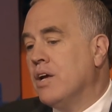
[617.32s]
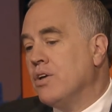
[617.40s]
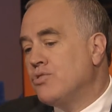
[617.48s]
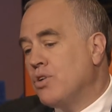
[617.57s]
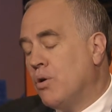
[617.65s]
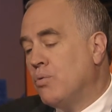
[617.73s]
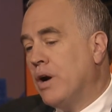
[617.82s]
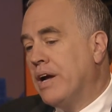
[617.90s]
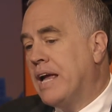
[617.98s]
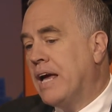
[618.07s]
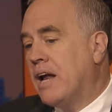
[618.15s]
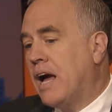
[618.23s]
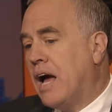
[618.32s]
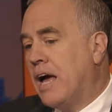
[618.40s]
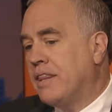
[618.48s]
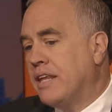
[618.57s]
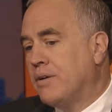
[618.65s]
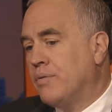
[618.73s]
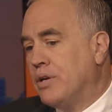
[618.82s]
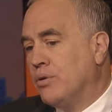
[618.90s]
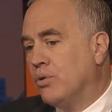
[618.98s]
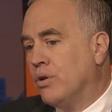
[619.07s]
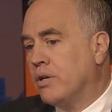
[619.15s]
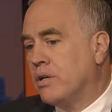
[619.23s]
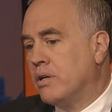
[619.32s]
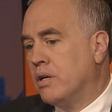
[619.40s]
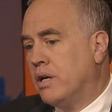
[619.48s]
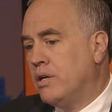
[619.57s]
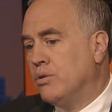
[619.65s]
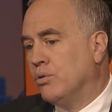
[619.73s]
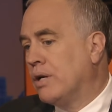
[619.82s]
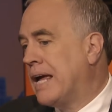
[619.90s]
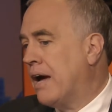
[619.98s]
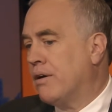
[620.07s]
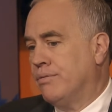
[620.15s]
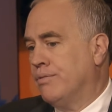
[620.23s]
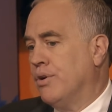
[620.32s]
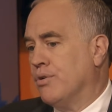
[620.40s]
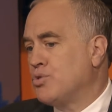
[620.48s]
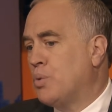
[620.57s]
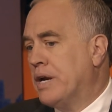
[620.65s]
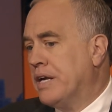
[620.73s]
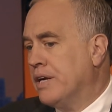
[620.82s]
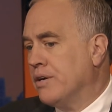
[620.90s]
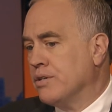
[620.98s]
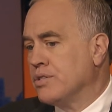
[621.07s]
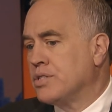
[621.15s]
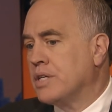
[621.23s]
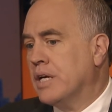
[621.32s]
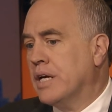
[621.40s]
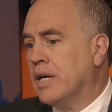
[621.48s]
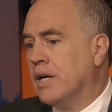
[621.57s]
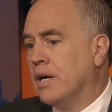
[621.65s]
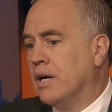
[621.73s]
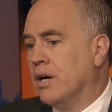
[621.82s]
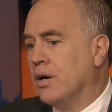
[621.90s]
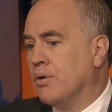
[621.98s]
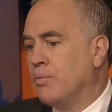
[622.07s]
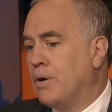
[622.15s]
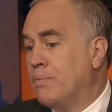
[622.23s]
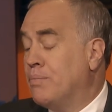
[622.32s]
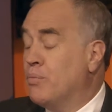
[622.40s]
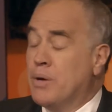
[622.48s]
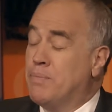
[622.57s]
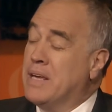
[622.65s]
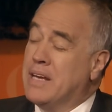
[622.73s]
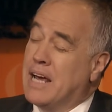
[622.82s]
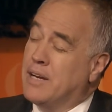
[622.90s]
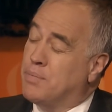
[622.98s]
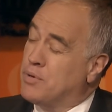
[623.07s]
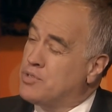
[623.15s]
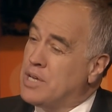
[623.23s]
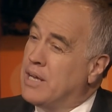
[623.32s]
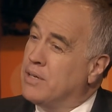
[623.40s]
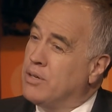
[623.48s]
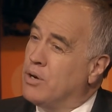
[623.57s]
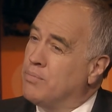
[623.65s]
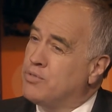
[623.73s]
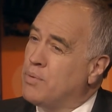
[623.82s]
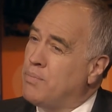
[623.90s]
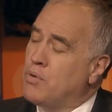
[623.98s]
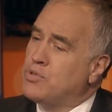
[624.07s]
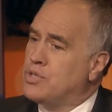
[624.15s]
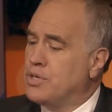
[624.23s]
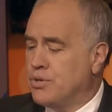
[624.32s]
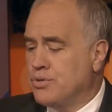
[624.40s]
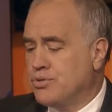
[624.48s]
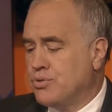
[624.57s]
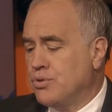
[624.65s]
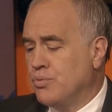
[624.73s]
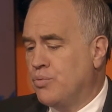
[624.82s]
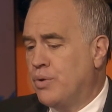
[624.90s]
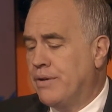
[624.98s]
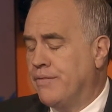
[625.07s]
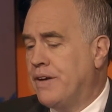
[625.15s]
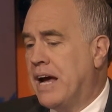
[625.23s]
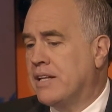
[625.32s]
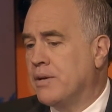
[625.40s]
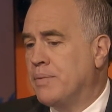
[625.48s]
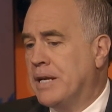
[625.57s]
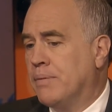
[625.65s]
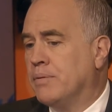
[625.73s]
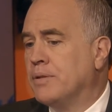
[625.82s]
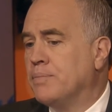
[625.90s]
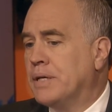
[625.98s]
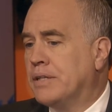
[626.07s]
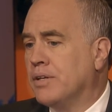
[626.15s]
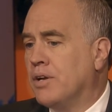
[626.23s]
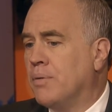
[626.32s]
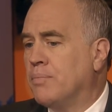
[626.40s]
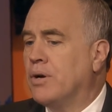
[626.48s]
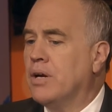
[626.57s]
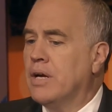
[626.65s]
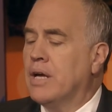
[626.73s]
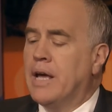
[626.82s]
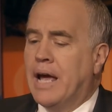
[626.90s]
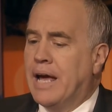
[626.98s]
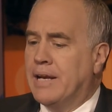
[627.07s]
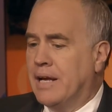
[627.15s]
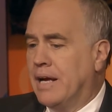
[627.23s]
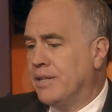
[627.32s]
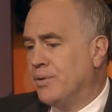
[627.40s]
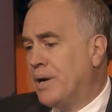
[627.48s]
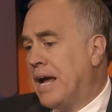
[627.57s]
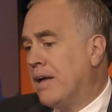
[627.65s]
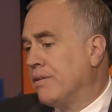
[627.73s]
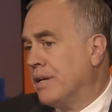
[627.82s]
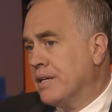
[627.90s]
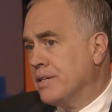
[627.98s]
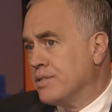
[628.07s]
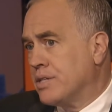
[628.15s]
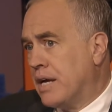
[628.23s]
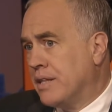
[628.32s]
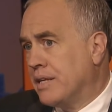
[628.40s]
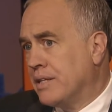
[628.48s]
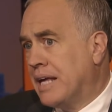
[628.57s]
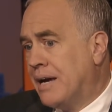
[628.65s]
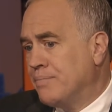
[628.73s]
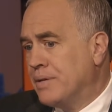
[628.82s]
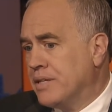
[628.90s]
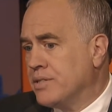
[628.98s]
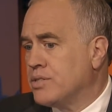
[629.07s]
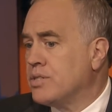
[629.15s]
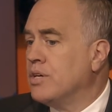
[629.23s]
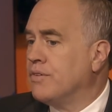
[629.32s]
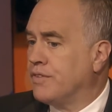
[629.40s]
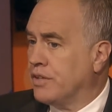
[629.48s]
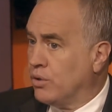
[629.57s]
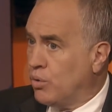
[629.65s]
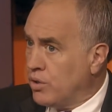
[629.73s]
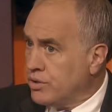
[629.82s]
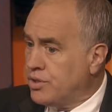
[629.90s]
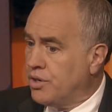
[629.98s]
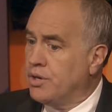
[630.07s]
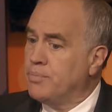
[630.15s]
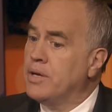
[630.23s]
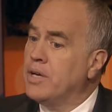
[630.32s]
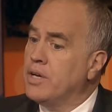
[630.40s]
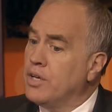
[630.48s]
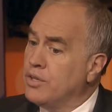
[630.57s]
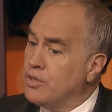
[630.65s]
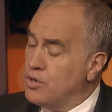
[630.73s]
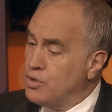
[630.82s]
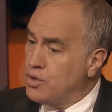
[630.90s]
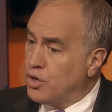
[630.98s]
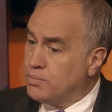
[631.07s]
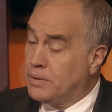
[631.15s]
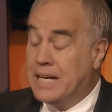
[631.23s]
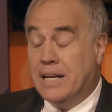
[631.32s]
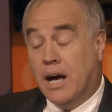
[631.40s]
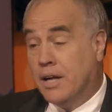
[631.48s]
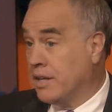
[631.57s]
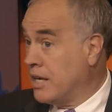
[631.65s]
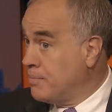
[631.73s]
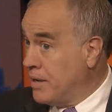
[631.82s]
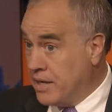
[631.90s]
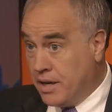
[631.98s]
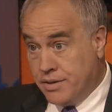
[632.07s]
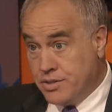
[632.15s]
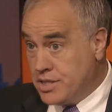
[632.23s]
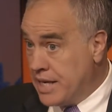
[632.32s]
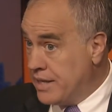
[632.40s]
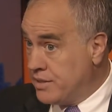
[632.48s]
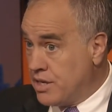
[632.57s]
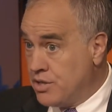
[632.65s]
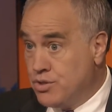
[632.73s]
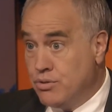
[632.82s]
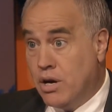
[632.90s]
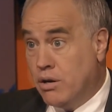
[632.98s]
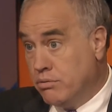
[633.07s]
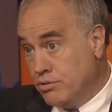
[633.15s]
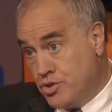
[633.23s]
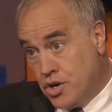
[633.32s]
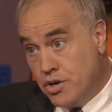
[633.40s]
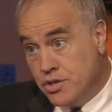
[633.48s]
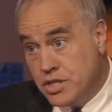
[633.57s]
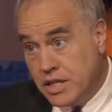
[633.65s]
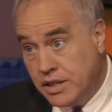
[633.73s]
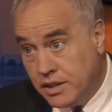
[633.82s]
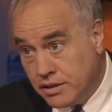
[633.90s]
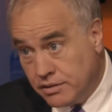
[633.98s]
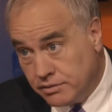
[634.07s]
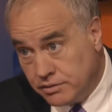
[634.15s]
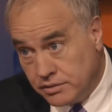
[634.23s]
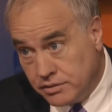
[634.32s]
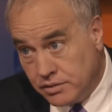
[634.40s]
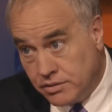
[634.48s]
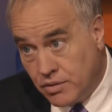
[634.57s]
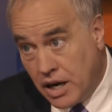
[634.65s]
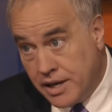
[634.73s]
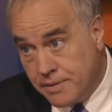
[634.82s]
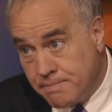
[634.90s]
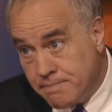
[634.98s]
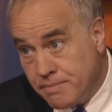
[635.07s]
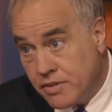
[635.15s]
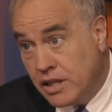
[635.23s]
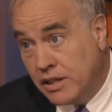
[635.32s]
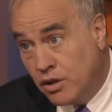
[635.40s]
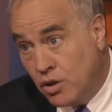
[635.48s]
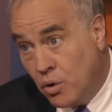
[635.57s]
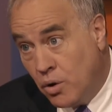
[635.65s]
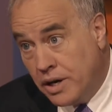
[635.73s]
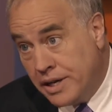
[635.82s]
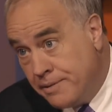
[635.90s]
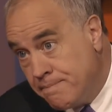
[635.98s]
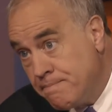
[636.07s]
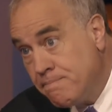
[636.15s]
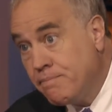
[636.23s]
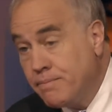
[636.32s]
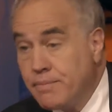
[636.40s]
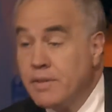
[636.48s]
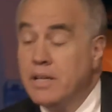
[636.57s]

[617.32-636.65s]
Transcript: So again, I, I, think when you look you look out, you know, 20 years, uh, we we beat eight percent. You know, so most years we in fact have been able to beat the number, and and the reality is, I think that means for the long term, the New York plan, unlike many other states, as you know, Jersey, excuse right, me, it's Illinois, criminal. It's